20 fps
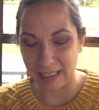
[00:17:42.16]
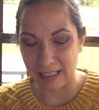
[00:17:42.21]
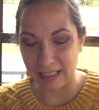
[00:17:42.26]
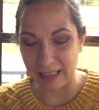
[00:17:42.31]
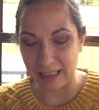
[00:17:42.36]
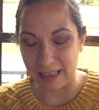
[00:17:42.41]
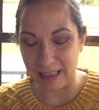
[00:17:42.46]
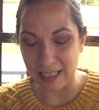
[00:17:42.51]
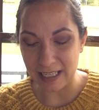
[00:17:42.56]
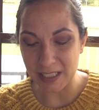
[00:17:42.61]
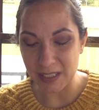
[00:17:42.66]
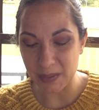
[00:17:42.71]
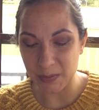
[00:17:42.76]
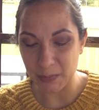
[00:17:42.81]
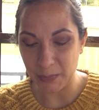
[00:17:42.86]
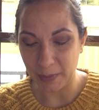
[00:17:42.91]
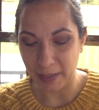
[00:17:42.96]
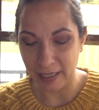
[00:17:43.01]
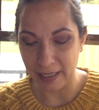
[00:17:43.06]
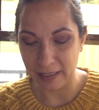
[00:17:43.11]
This
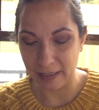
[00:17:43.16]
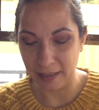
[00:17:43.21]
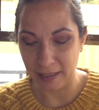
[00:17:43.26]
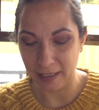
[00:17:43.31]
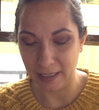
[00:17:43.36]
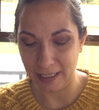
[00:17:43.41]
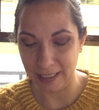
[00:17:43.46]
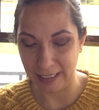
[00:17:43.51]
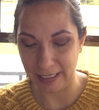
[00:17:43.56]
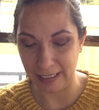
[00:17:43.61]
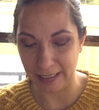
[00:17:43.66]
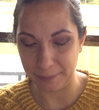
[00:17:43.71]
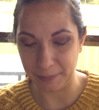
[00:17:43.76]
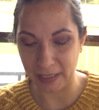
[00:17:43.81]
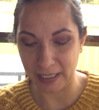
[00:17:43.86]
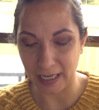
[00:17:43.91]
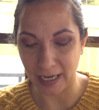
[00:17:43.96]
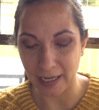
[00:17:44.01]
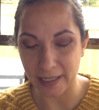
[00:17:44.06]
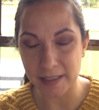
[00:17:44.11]
one,
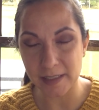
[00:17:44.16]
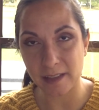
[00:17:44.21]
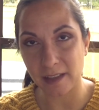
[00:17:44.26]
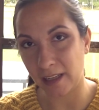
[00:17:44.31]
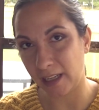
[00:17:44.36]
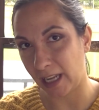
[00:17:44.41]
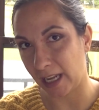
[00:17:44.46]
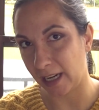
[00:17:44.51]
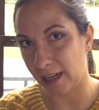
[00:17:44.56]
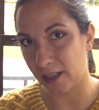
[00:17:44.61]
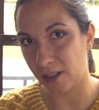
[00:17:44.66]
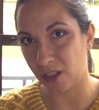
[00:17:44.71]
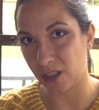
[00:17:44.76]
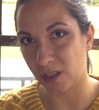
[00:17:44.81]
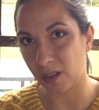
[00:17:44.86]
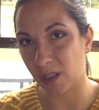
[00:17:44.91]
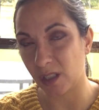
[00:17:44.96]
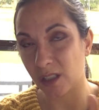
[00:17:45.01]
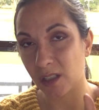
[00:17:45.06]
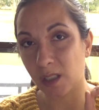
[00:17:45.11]
because the gauge
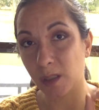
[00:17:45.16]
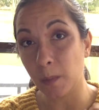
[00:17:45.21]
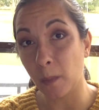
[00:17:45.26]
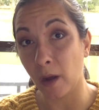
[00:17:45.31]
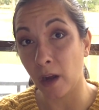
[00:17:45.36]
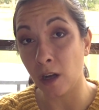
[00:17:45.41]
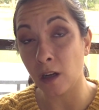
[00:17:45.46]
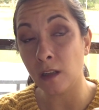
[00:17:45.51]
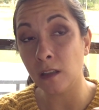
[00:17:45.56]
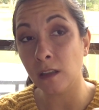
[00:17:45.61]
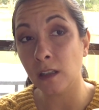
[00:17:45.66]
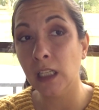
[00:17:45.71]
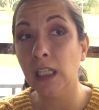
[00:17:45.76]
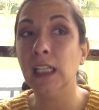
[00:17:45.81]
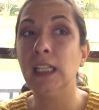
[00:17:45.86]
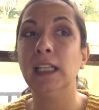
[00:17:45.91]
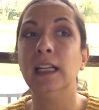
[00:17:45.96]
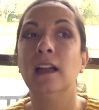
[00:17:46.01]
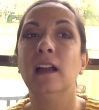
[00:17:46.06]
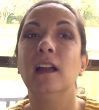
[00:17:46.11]
is small,
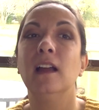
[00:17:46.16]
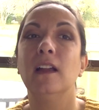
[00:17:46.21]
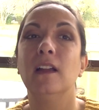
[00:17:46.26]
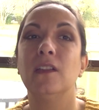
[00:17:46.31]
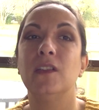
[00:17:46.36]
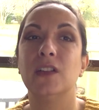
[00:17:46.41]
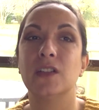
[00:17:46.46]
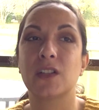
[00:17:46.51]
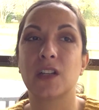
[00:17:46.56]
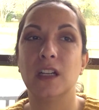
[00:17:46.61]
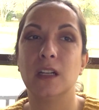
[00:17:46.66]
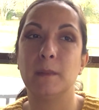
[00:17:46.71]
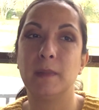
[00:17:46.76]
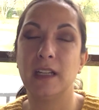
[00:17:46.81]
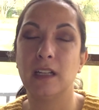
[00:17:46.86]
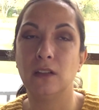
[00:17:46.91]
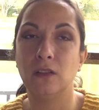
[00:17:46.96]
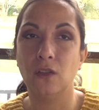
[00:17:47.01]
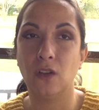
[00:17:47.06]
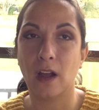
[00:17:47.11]
there's going to be
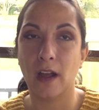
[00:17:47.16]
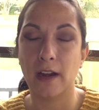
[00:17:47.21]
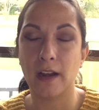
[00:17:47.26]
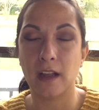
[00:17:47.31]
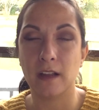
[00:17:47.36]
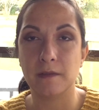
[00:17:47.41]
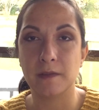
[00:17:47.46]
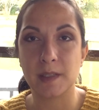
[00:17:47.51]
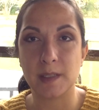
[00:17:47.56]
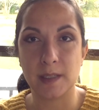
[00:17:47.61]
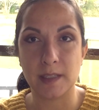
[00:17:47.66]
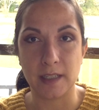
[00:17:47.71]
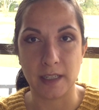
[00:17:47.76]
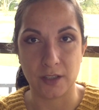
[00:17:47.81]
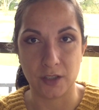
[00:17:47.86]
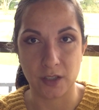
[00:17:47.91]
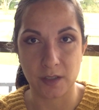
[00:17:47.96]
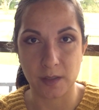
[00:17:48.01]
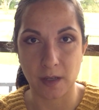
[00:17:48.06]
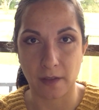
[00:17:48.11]
a lot of
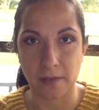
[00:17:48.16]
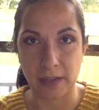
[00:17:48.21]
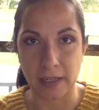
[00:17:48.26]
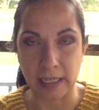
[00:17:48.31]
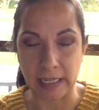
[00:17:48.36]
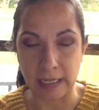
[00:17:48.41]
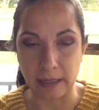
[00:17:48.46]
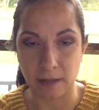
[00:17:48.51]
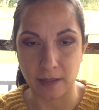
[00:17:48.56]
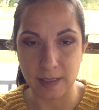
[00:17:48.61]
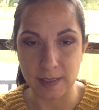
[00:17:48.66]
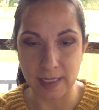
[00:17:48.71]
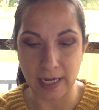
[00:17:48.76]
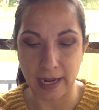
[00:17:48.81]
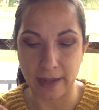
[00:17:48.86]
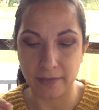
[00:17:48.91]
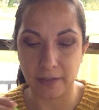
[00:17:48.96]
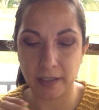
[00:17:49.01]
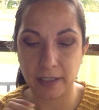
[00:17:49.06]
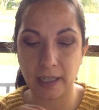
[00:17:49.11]
stitches on the needles,
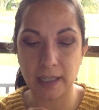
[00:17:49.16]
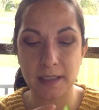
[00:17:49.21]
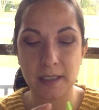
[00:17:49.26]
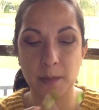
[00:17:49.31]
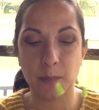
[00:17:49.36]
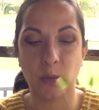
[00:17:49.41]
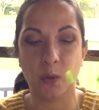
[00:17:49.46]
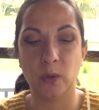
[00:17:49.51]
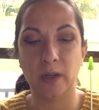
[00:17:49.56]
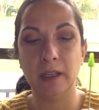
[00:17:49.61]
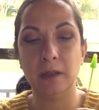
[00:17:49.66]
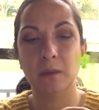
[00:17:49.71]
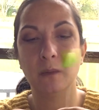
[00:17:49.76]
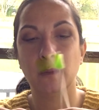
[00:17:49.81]
and there gets a point